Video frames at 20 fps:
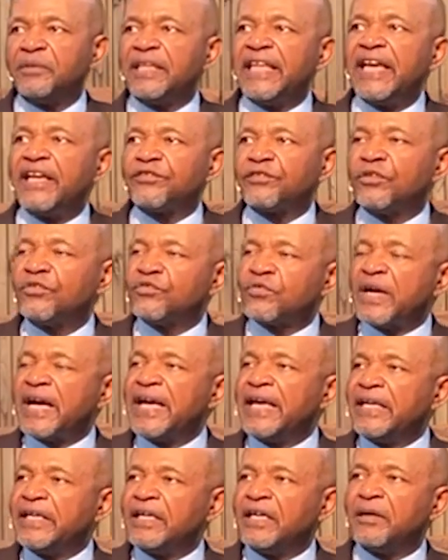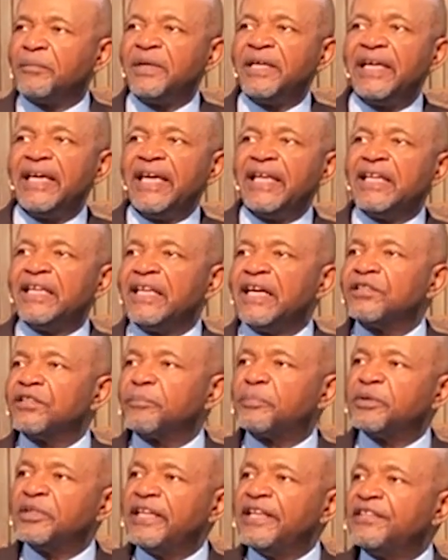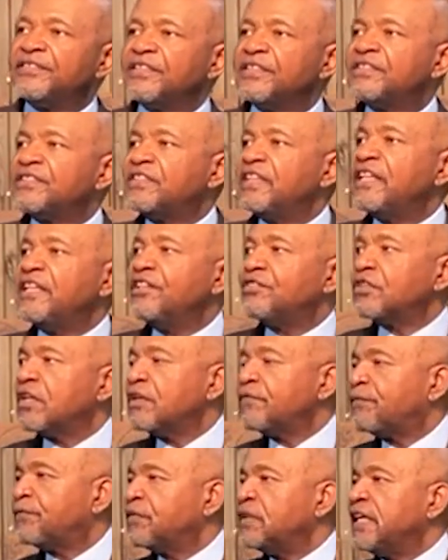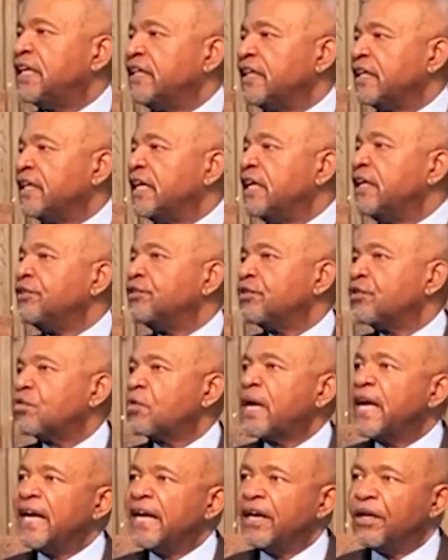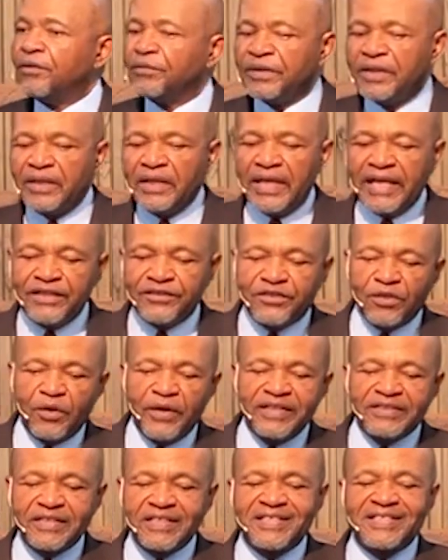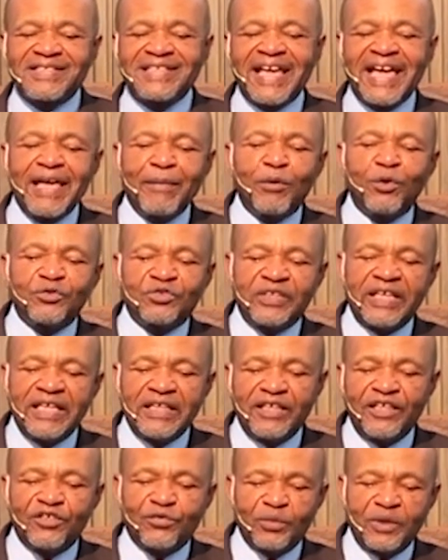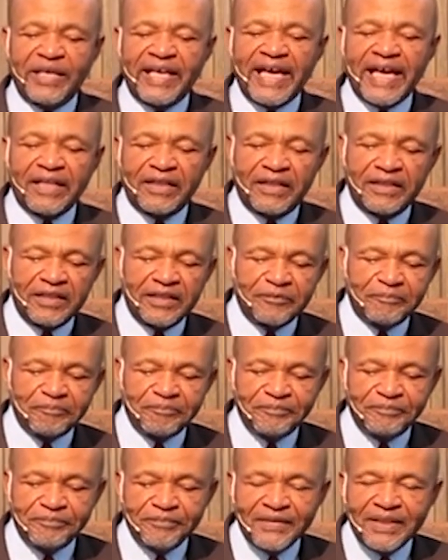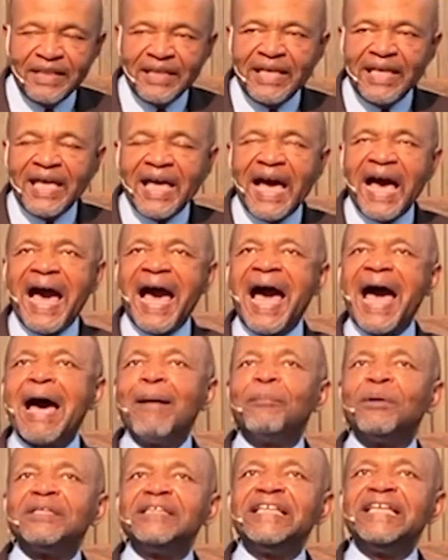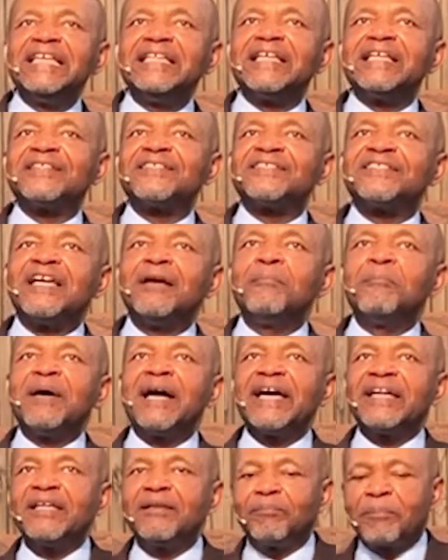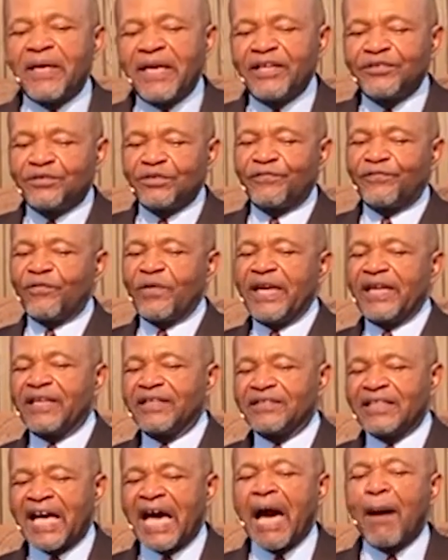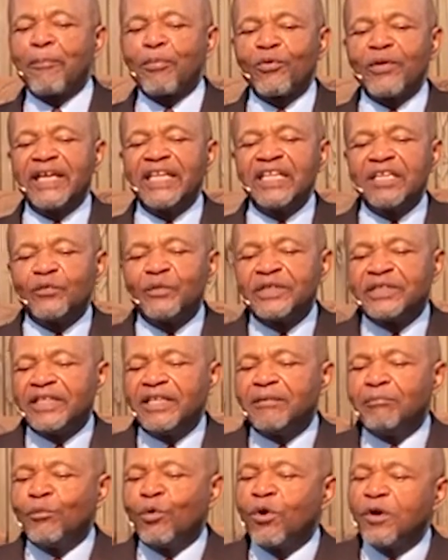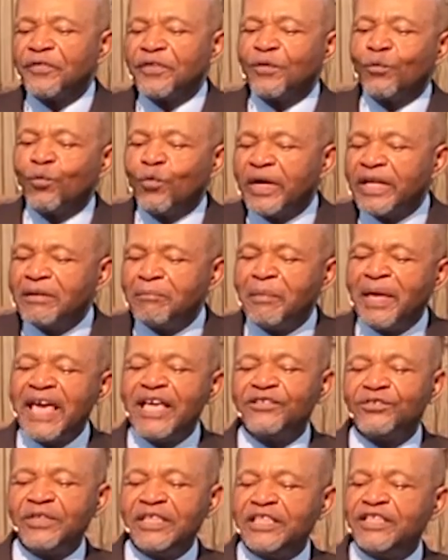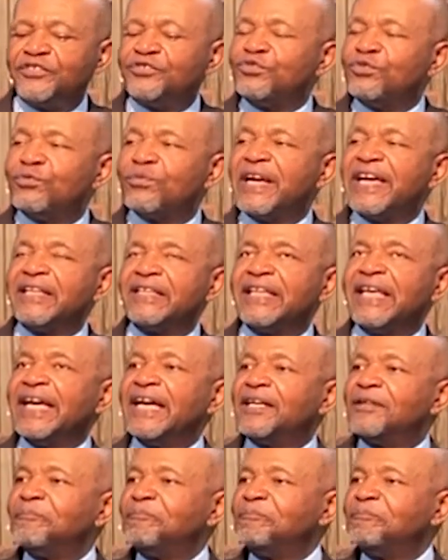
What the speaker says: Lakes are drying up. In other places, cities are flooding underground. And so it's a simultaneous reality. I believe that somebody, Pastor Frank, is operating within more than one major issue right now.